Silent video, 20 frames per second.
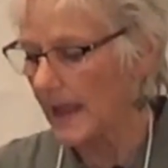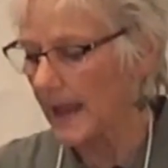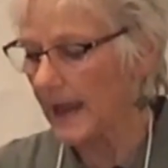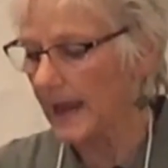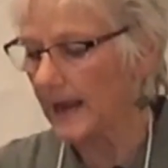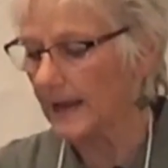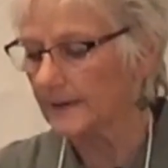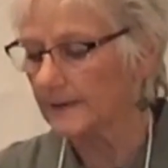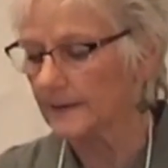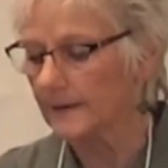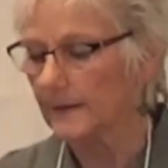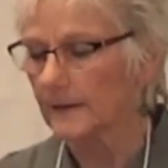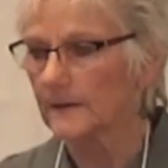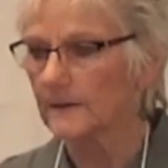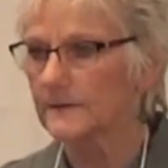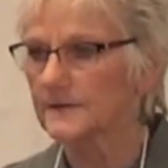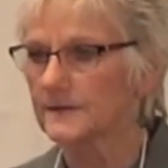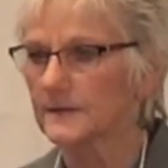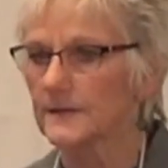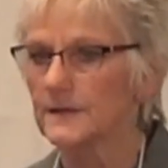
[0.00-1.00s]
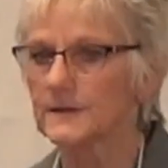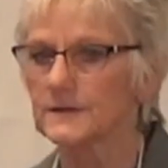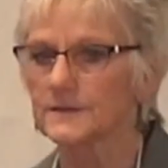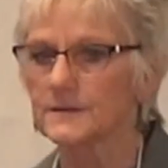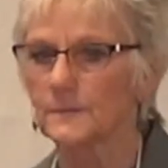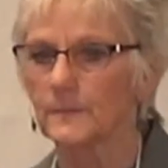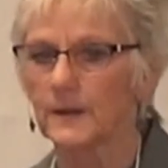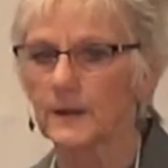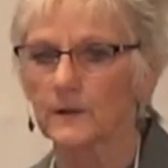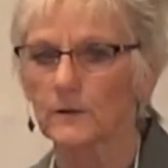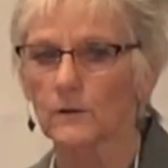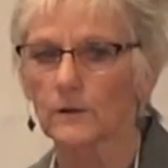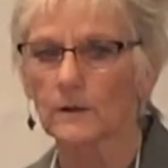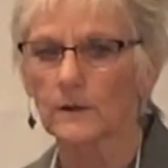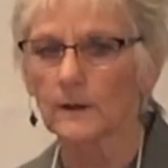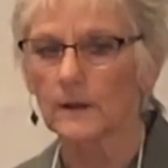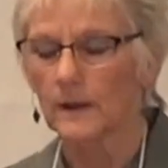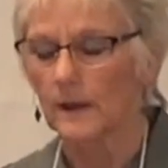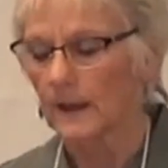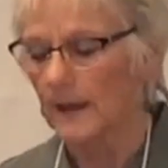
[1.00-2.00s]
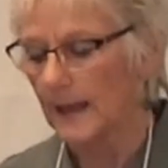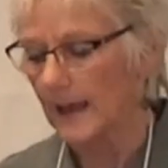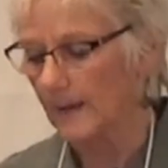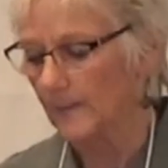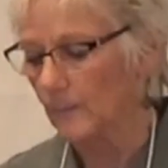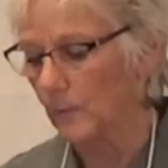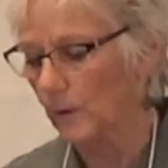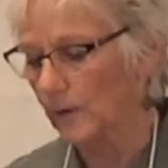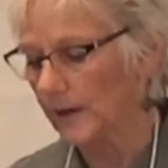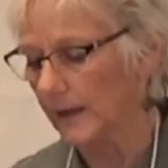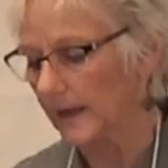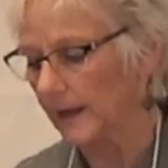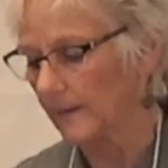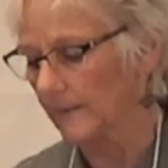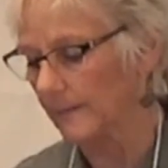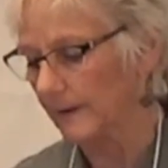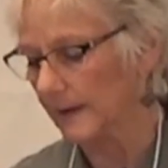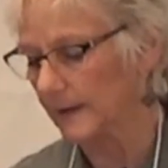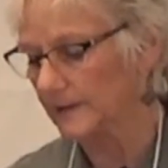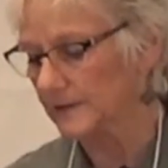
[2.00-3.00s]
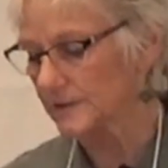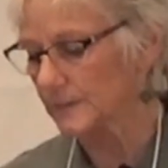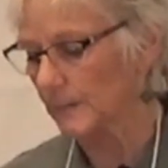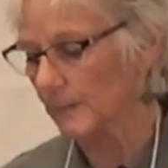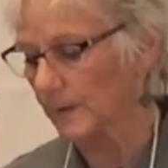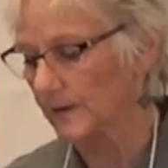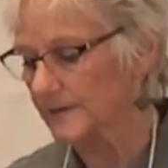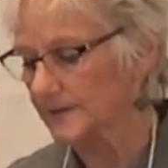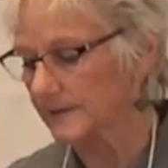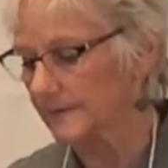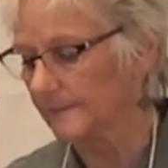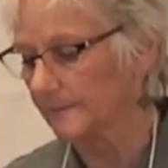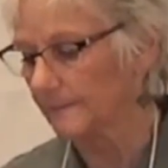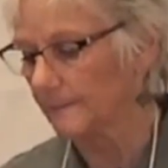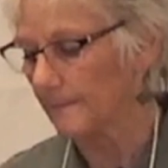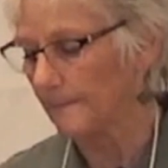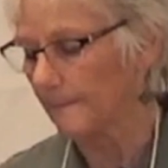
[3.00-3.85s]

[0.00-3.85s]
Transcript: And he seized Peter and put him into prison.